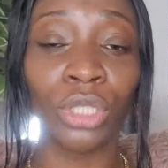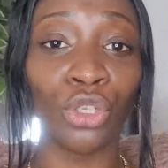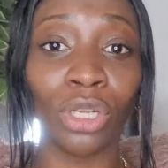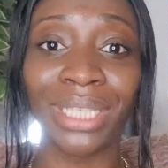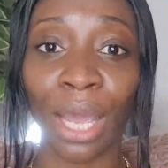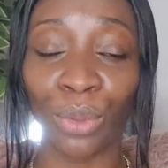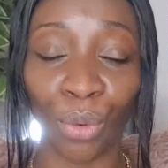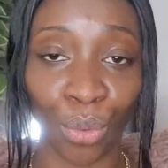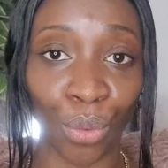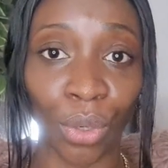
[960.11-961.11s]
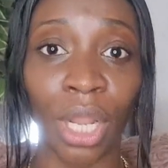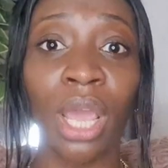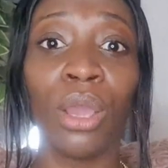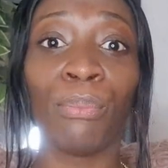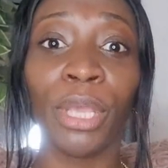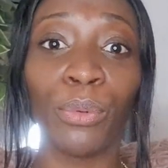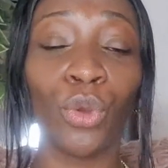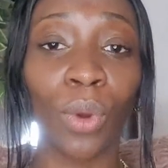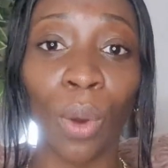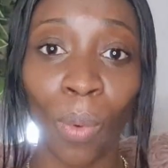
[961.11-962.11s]
to not doubt the call. People
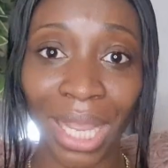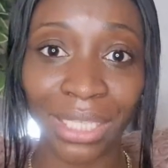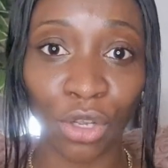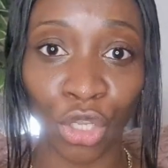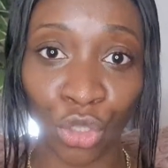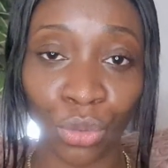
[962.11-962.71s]
who are waiting on you